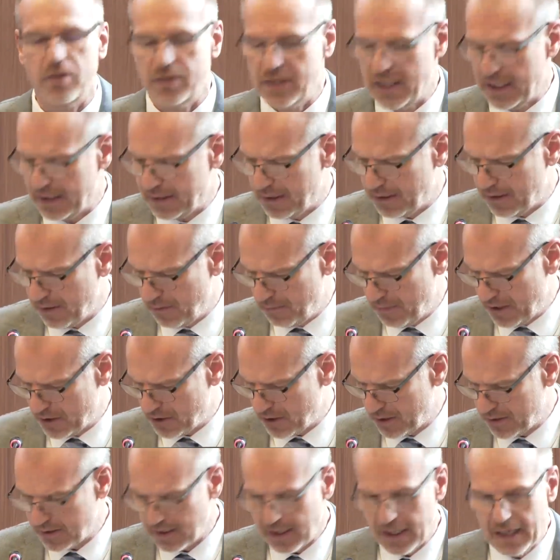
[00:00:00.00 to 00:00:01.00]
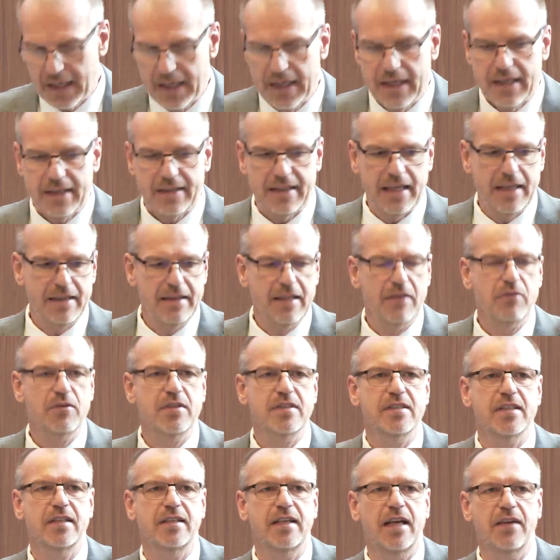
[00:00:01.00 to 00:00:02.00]
or technical measures. Then there
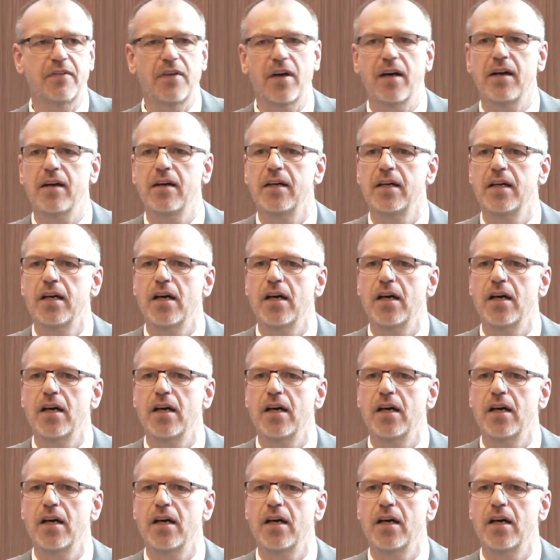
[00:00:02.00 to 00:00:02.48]
is another